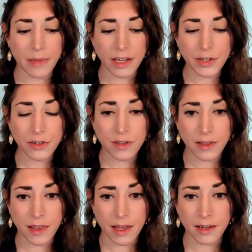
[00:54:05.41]
make sure
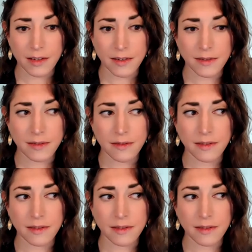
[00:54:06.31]
that that is